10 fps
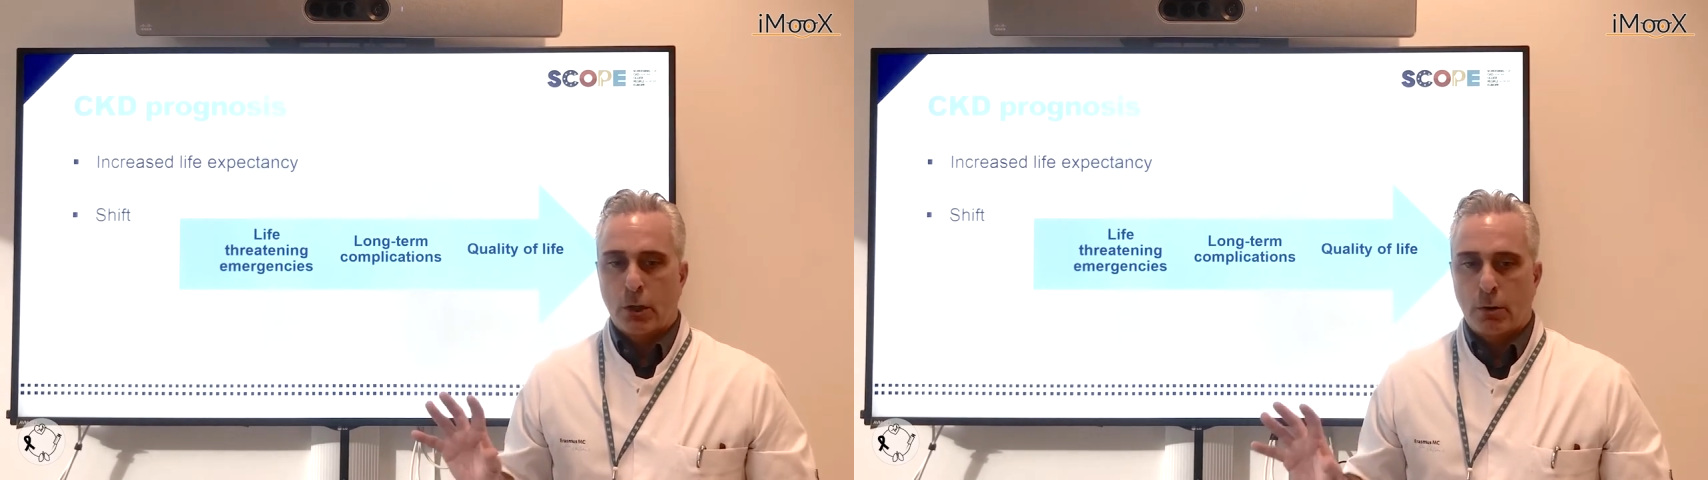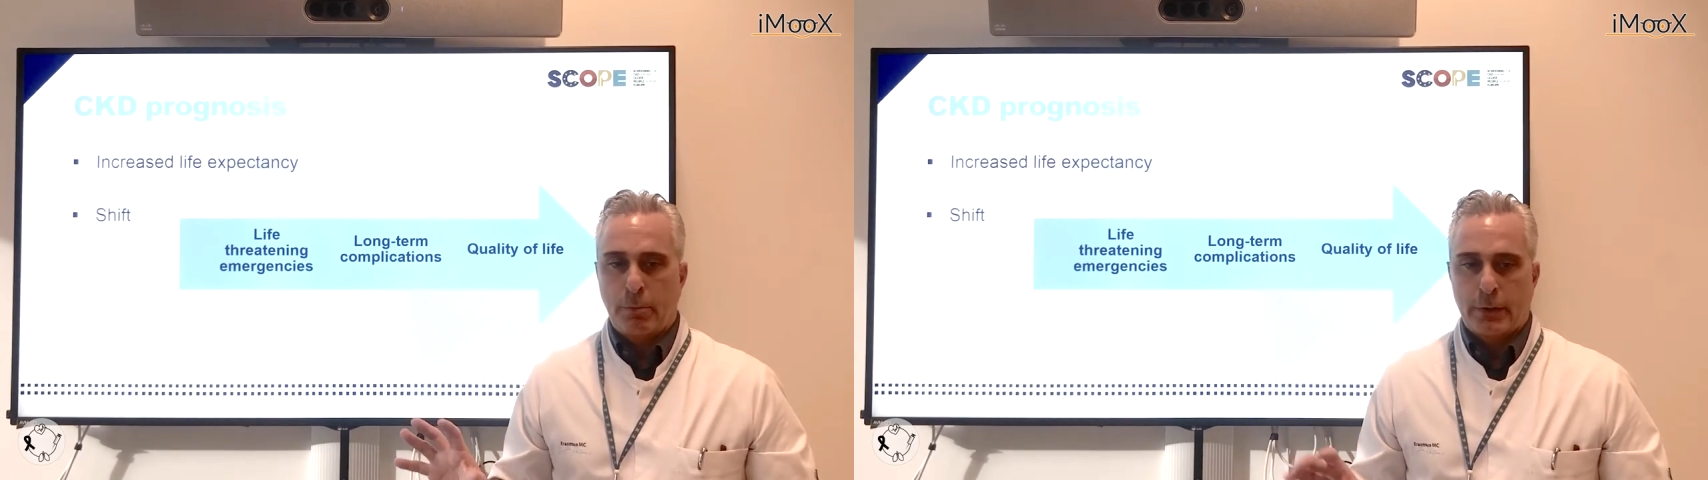
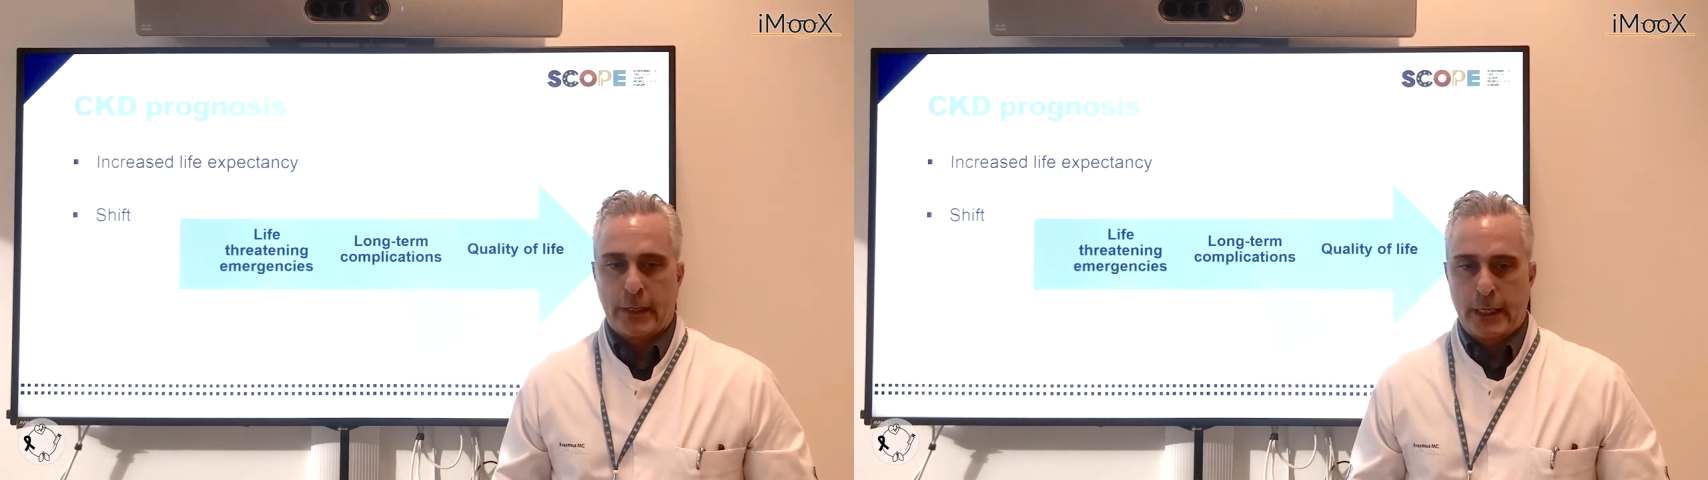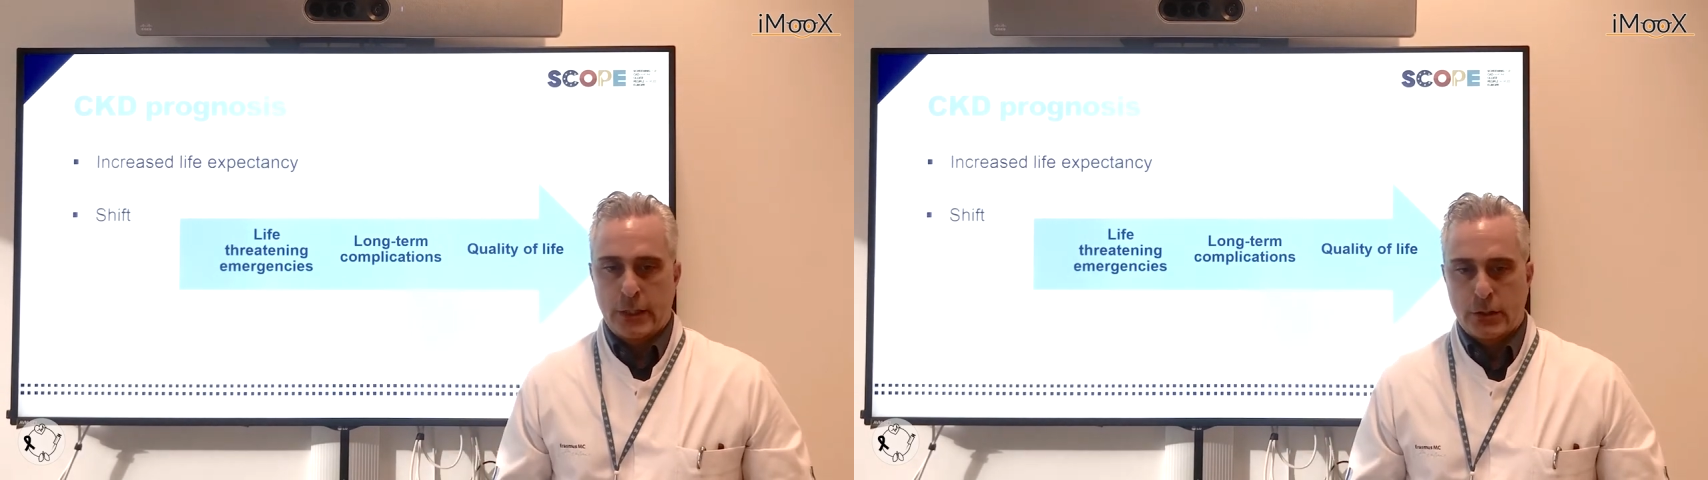
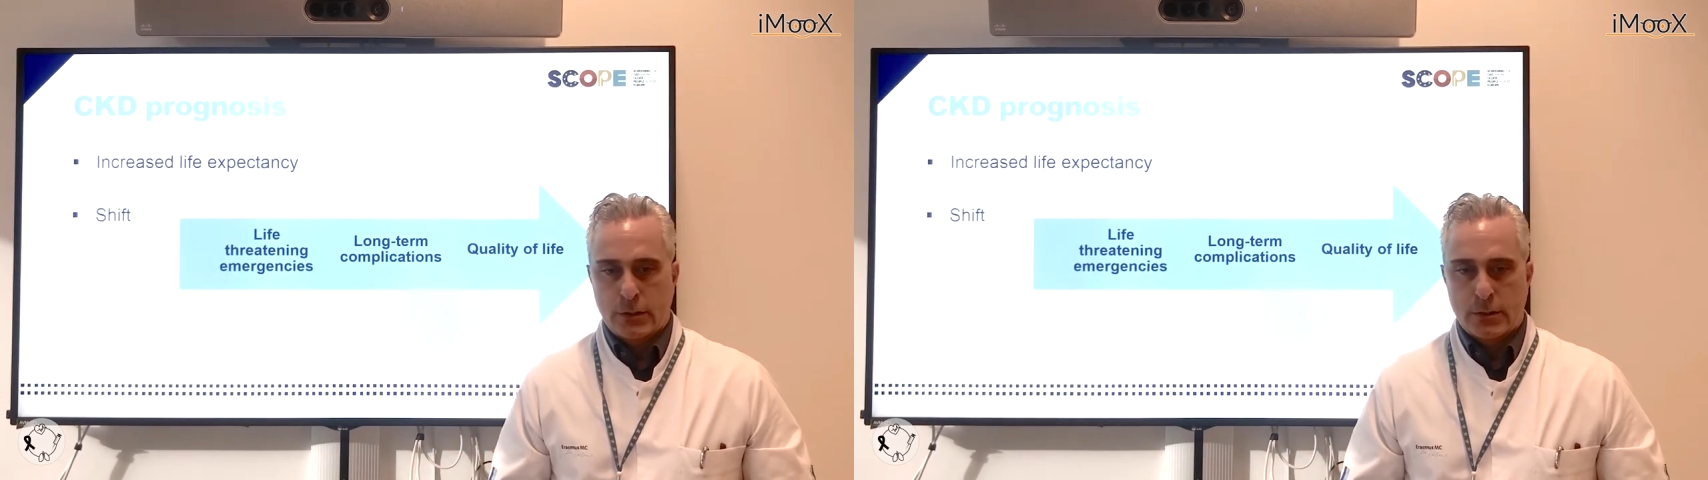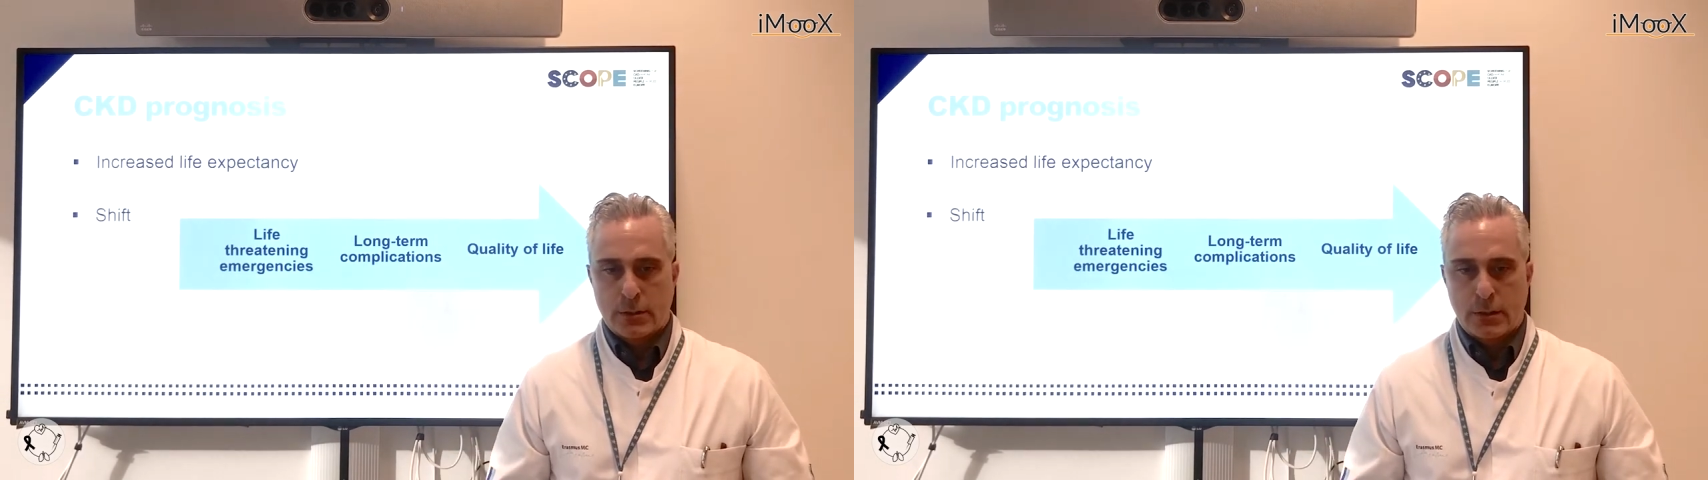
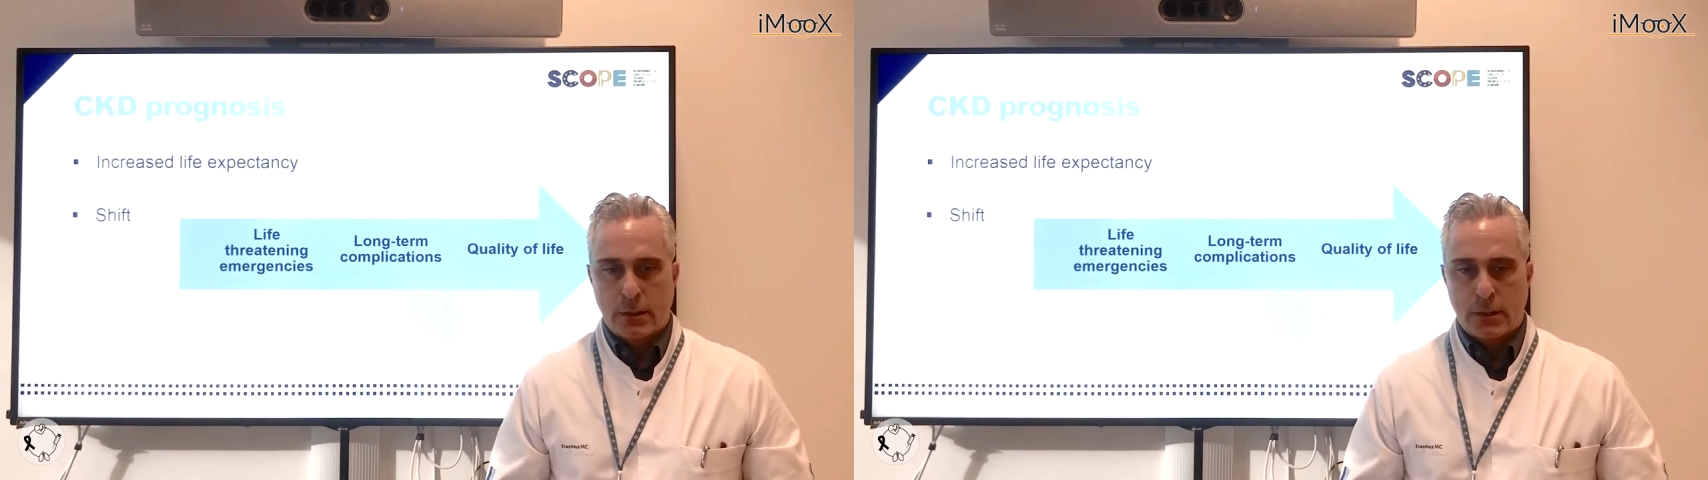complications